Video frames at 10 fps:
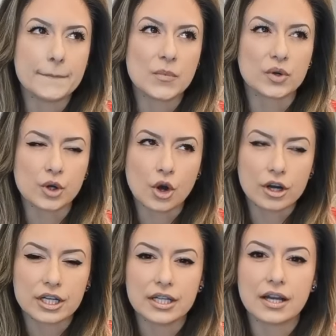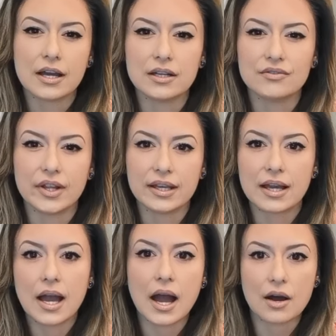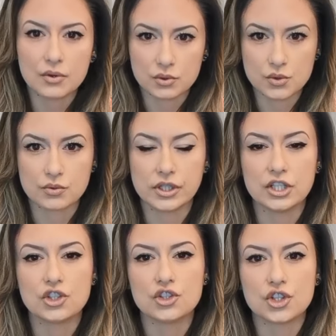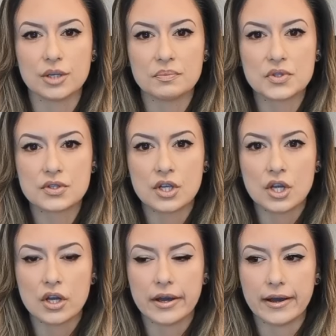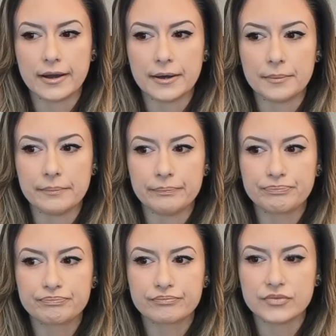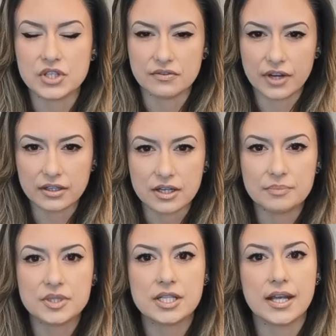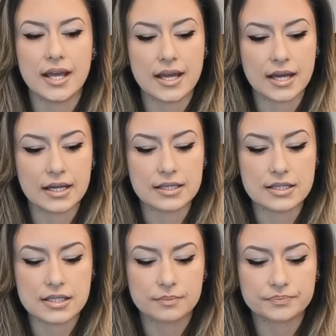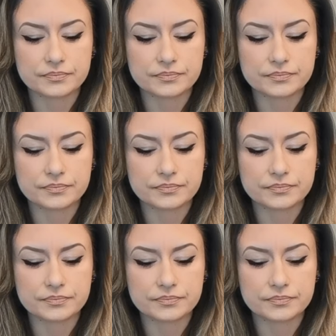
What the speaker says: regarding kind of like how those relationships developed, and